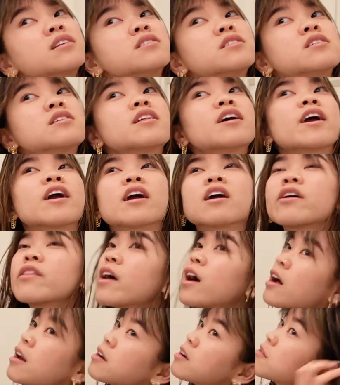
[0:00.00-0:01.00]
into the hair
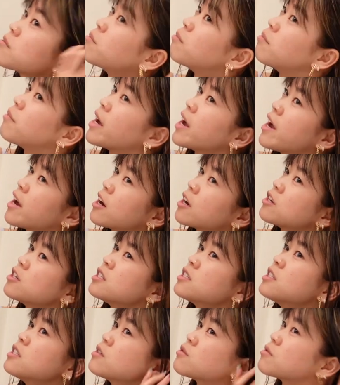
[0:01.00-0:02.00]
that my hair
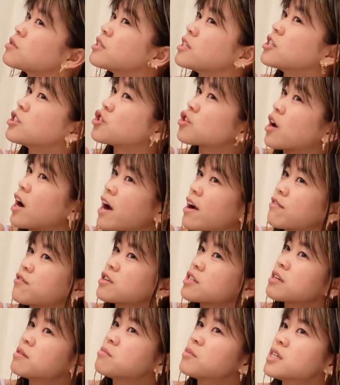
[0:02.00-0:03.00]
just is really dry for
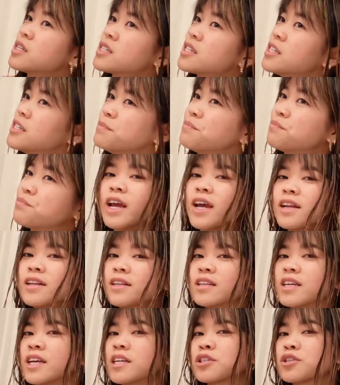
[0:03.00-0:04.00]
some reason.
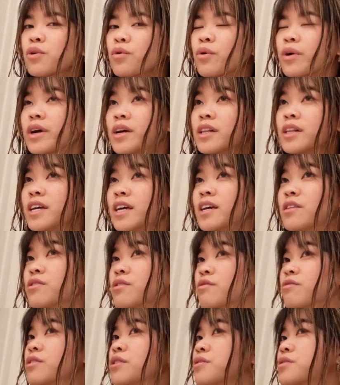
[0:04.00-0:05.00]
It gets oily in
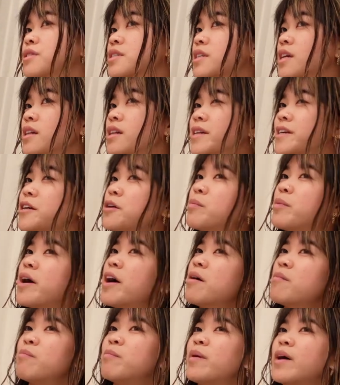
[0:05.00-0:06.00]
the roots a little
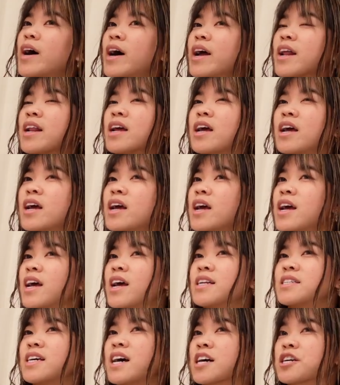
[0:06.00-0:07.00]
bit, but
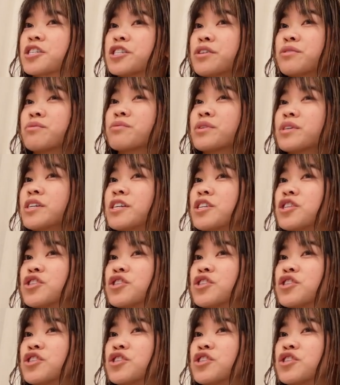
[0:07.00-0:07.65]
it's actually really